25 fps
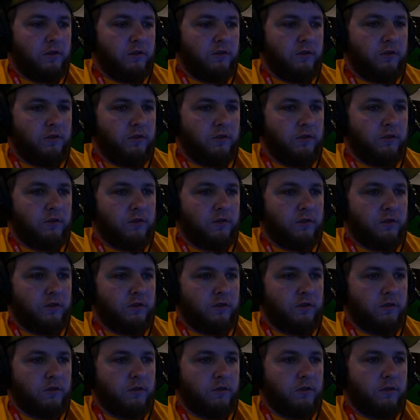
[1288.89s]

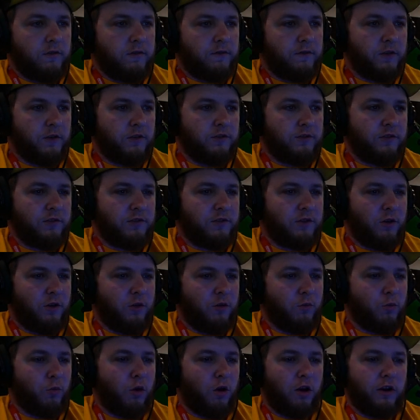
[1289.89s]
So first is
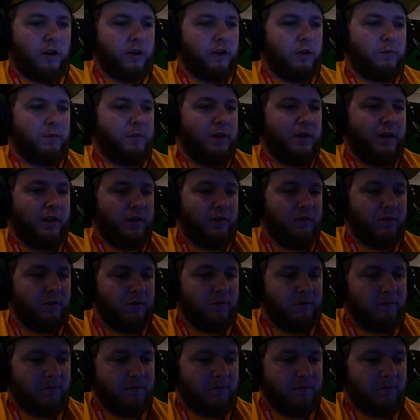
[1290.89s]
called Wario Paint.